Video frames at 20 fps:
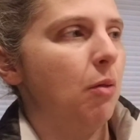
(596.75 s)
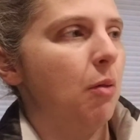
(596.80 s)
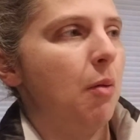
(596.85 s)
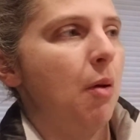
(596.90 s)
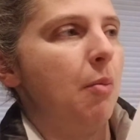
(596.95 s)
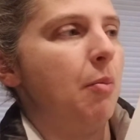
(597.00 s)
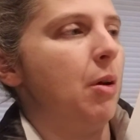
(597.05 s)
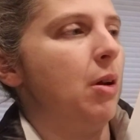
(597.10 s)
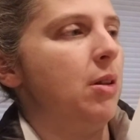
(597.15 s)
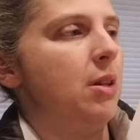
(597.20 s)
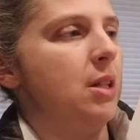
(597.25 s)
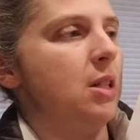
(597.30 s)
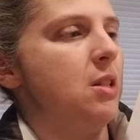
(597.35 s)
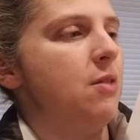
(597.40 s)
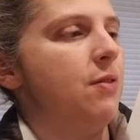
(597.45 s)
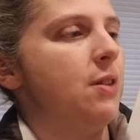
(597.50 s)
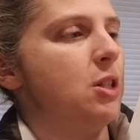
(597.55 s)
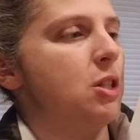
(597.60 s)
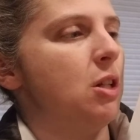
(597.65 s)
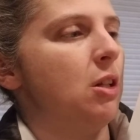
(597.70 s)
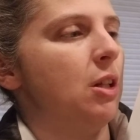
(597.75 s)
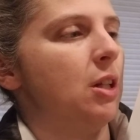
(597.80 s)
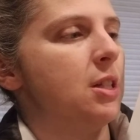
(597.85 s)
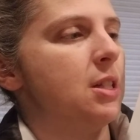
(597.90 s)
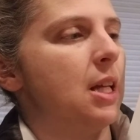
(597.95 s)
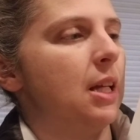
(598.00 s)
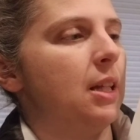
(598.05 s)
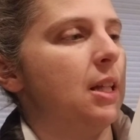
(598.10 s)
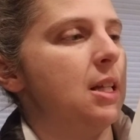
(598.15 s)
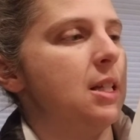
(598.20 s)
Remember, the division looks
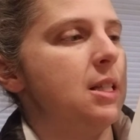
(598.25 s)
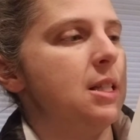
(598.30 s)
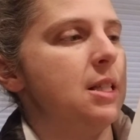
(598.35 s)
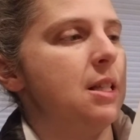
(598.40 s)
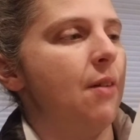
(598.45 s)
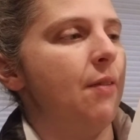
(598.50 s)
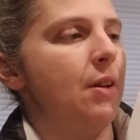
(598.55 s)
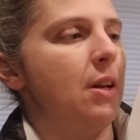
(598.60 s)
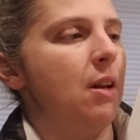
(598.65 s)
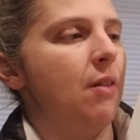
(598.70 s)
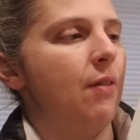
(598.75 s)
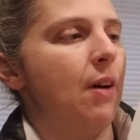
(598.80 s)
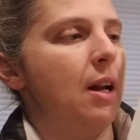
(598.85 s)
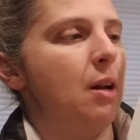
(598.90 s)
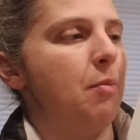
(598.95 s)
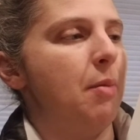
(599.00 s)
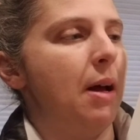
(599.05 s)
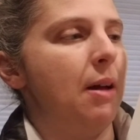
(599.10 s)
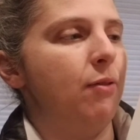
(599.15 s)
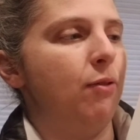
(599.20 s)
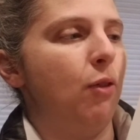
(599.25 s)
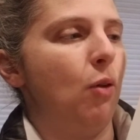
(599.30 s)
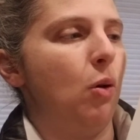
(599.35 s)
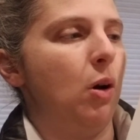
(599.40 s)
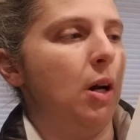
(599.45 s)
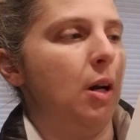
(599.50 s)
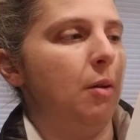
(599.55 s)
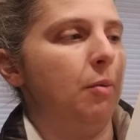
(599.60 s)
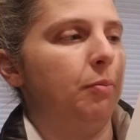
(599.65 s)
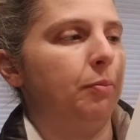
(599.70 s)
like this, 7 divided by
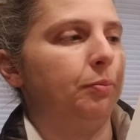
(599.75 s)
4.